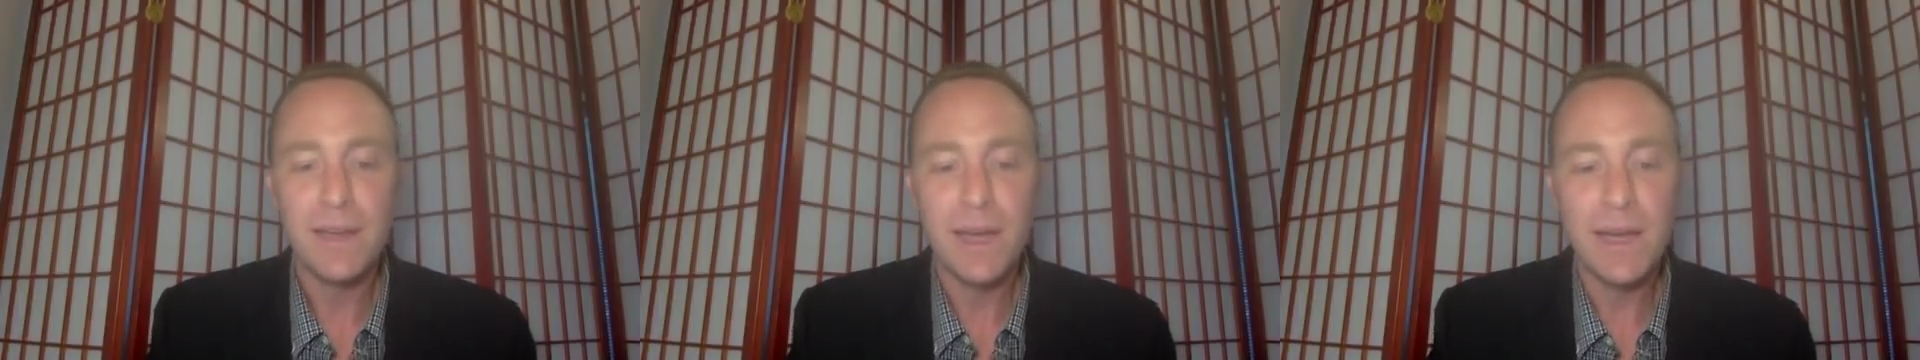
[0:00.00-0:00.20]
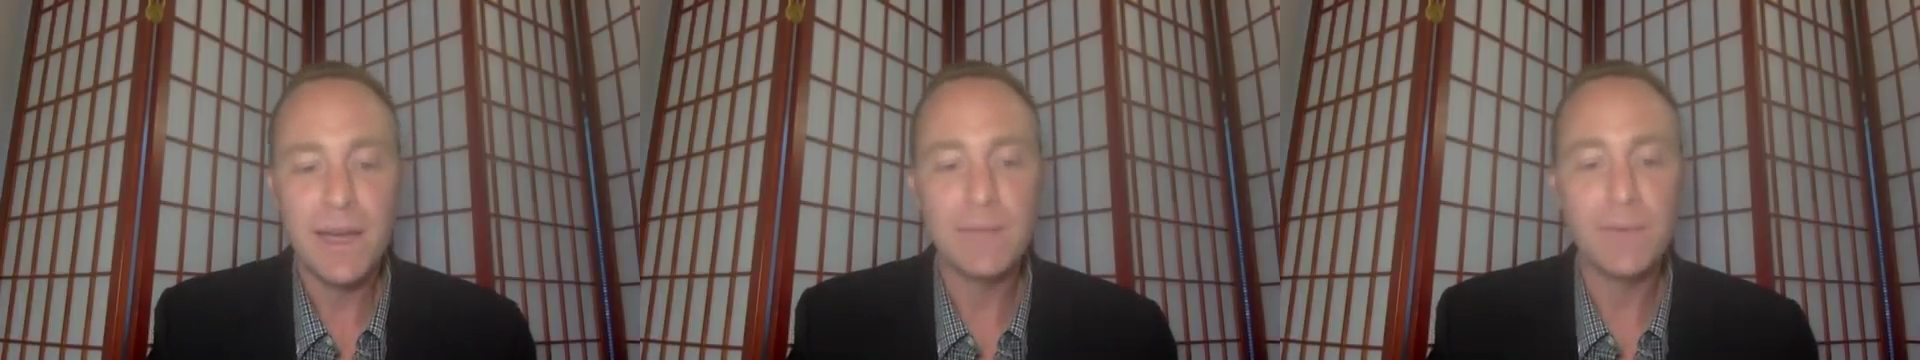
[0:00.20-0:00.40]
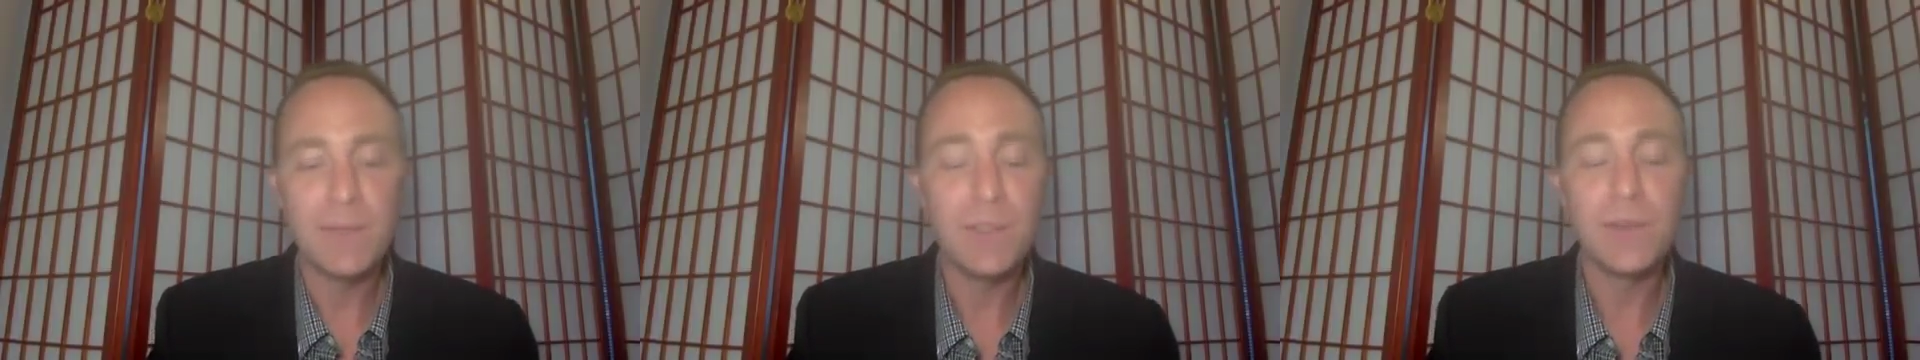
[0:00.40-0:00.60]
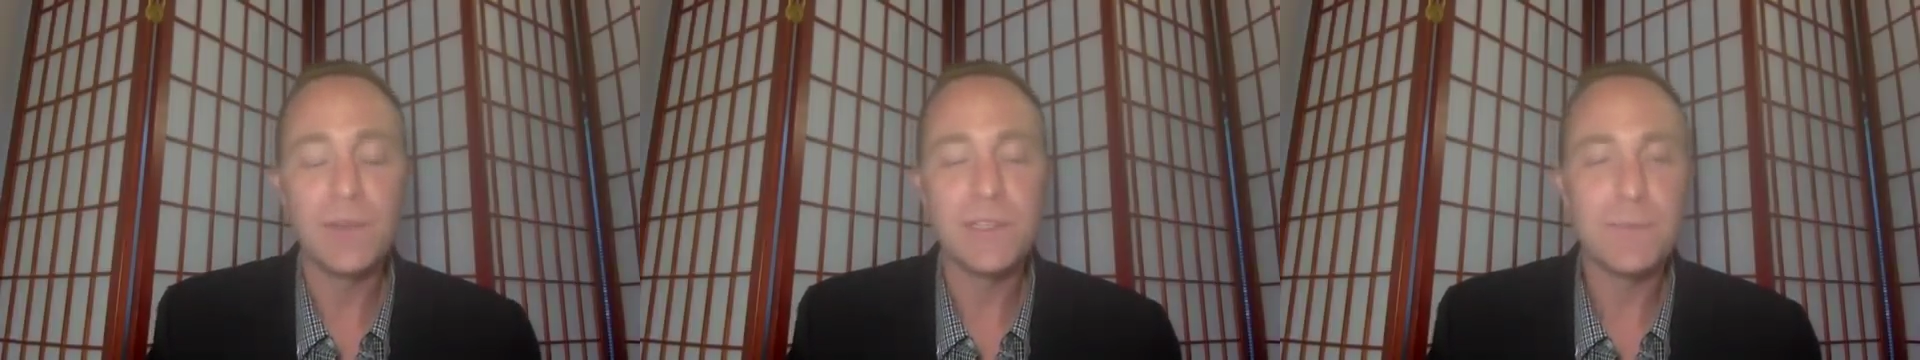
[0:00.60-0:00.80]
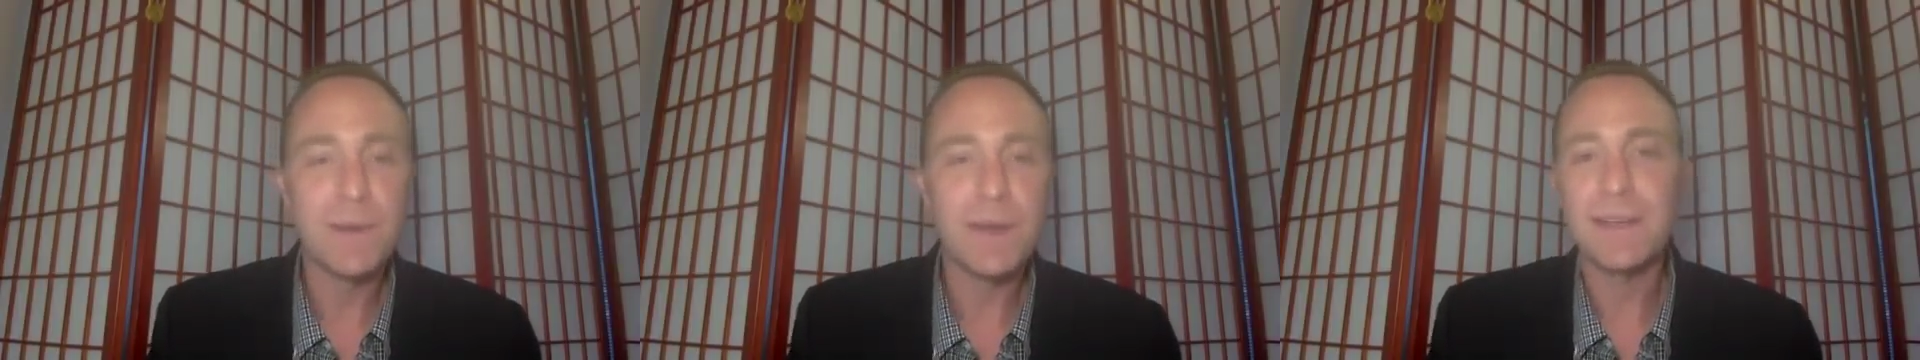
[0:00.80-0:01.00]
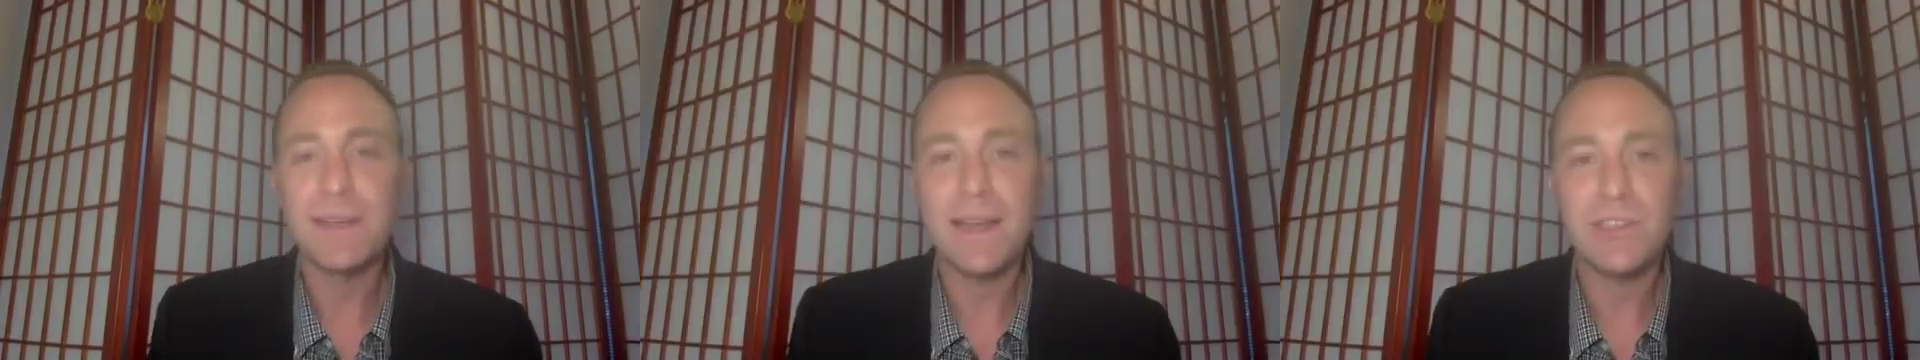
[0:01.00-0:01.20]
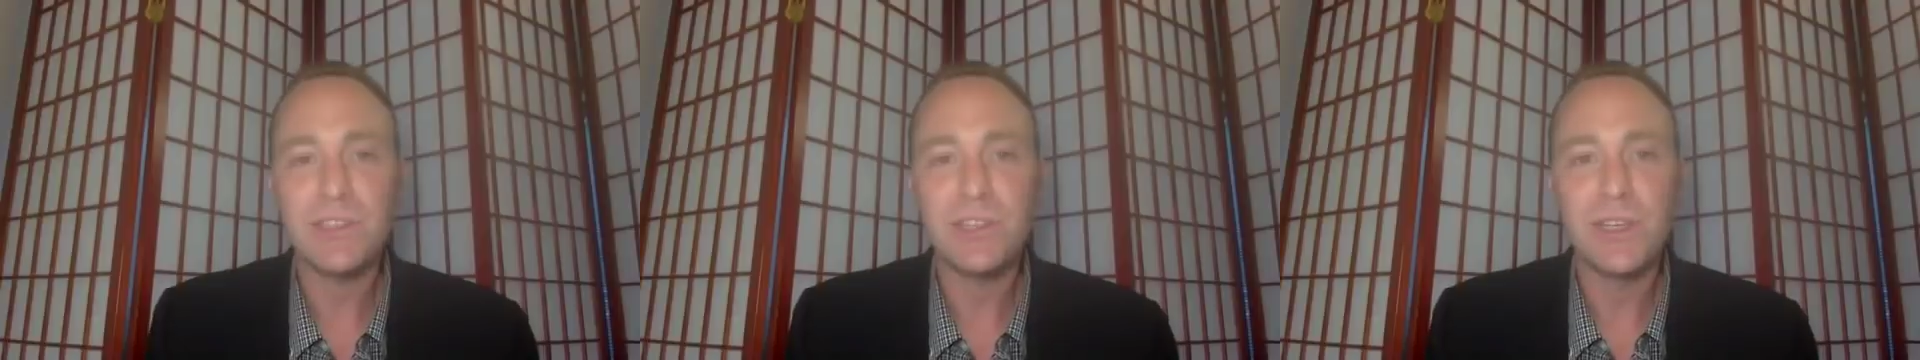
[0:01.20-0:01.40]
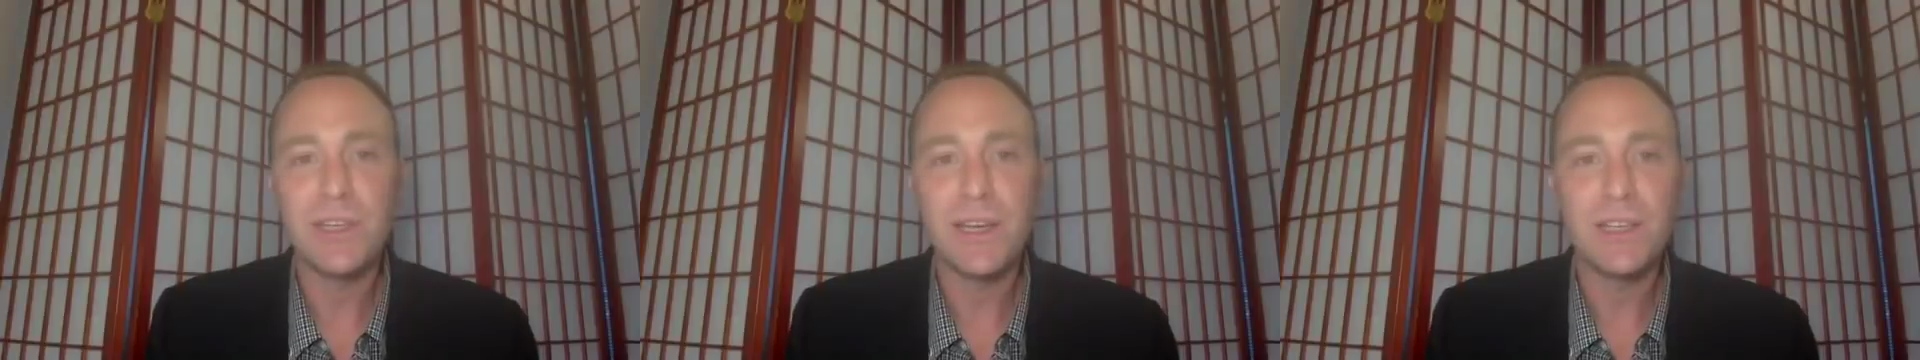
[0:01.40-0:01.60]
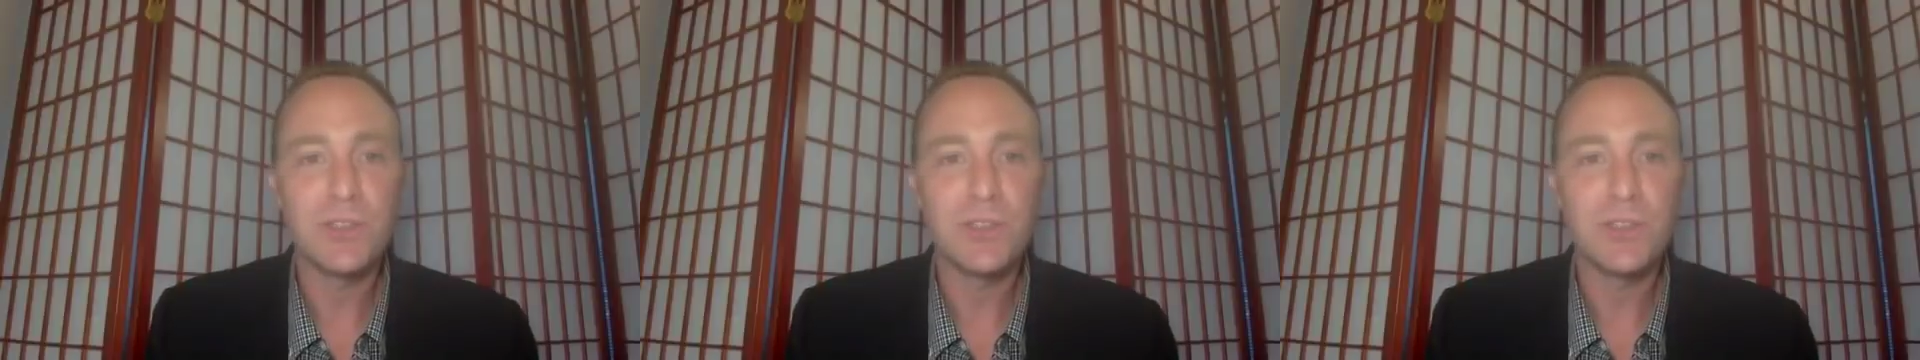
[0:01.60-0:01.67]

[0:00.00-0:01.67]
And we do this by attaching a